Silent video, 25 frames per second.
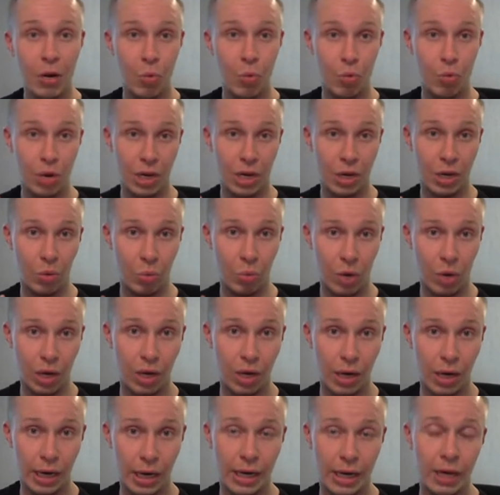we will
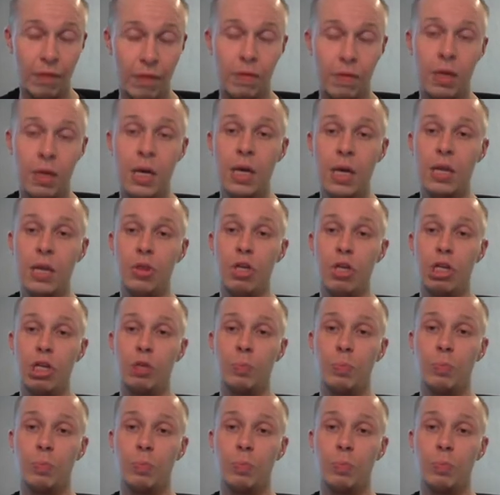live this